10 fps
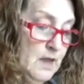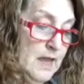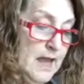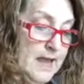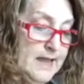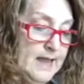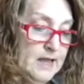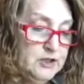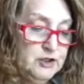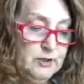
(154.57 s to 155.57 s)
I
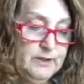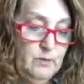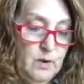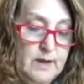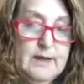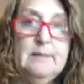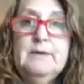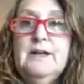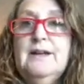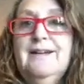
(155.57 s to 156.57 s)
actually want, I'm
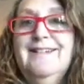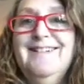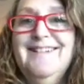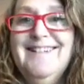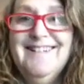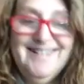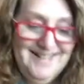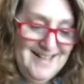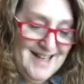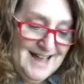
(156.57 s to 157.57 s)
going to
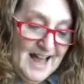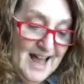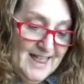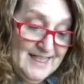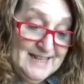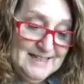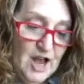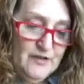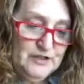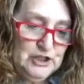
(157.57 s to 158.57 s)
cut this
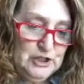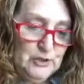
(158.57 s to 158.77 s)
off too